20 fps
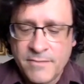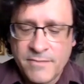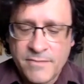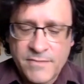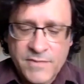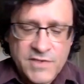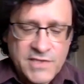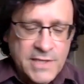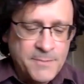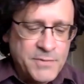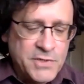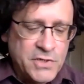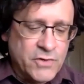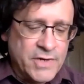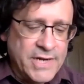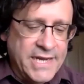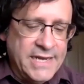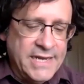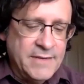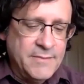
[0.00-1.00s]
skipped a
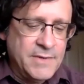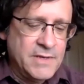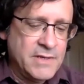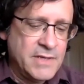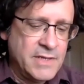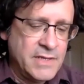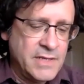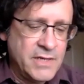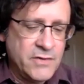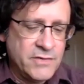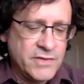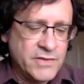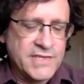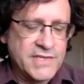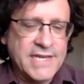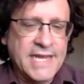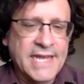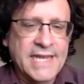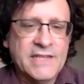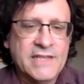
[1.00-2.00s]
grade. Here in the
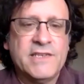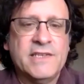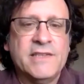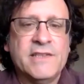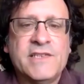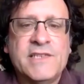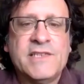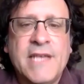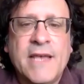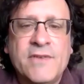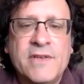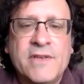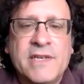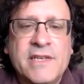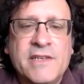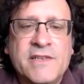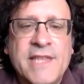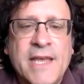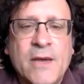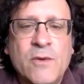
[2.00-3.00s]
States in the
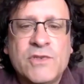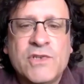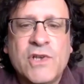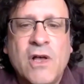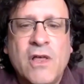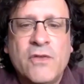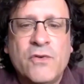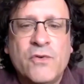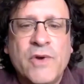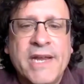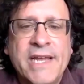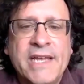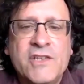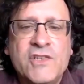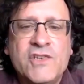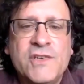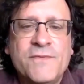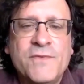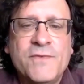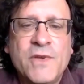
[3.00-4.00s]
70s, that was all the
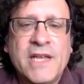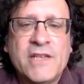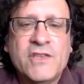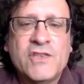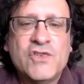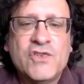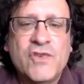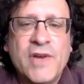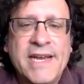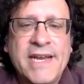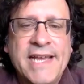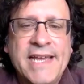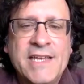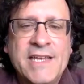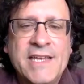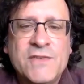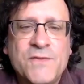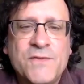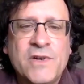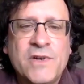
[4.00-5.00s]
rage. If you got straight
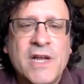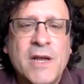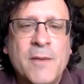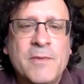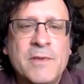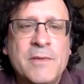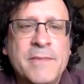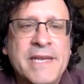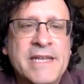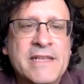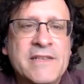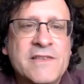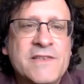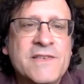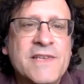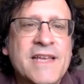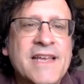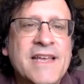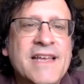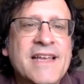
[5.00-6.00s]
A's for a couple of
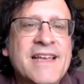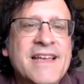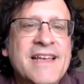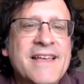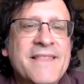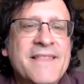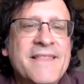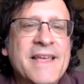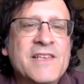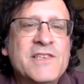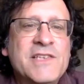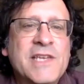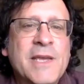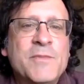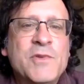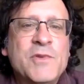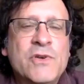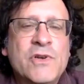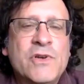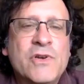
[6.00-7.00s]
minutes, they
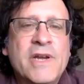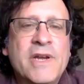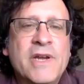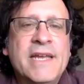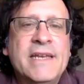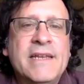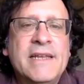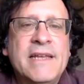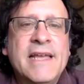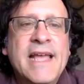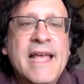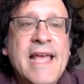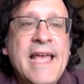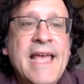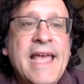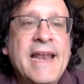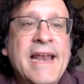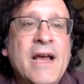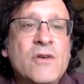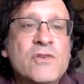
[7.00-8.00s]
skipped you a grade.
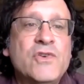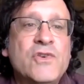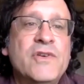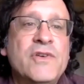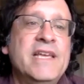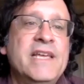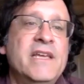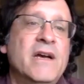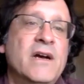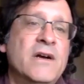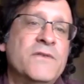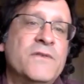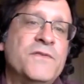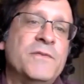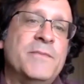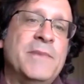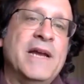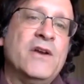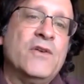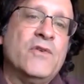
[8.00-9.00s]
And I was already young
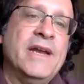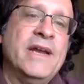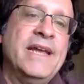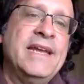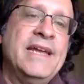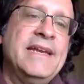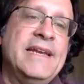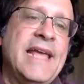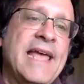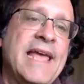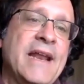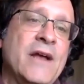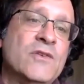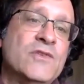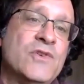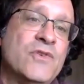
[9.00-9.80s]
for my grade, and I was